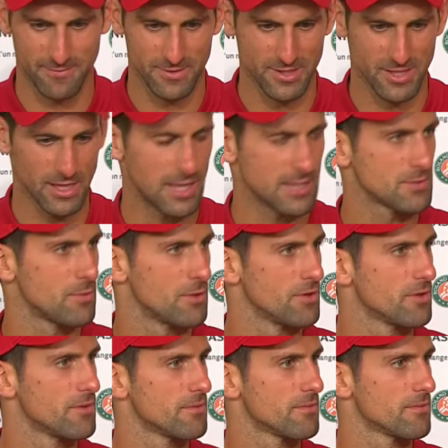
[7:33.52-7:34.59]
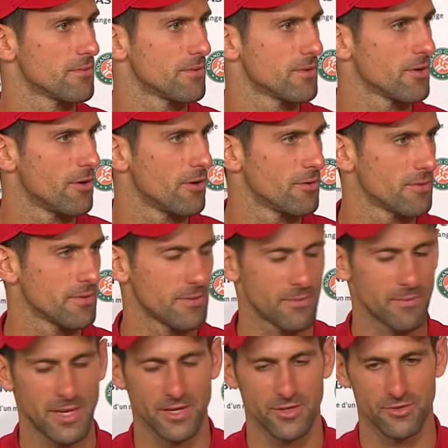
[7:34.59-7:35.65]
was the last one, you know,
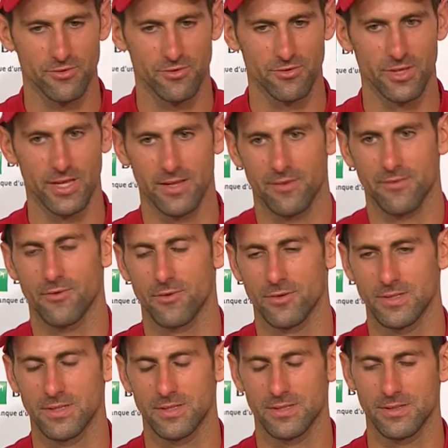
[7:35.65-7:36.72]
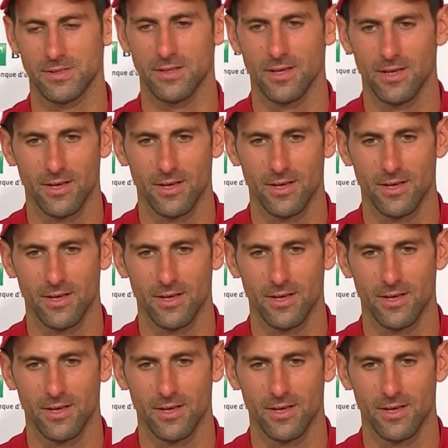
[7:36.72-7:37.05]
managed to do that. Of course, it's